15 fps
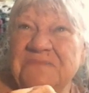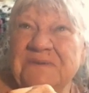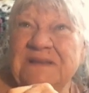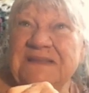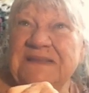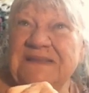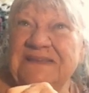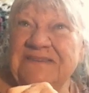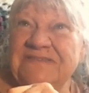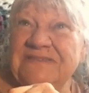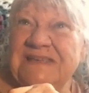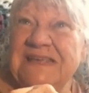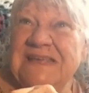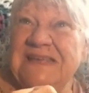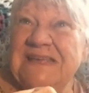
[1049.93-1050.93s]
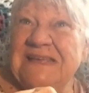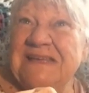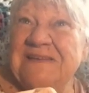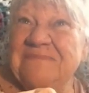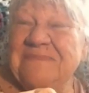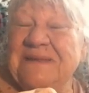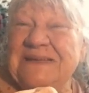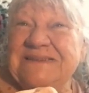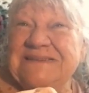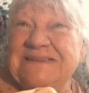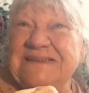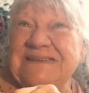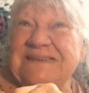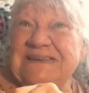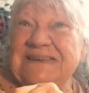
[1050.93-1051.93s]
to believe, but
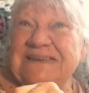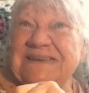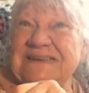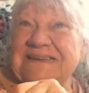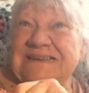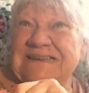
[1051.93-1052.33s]
he uh,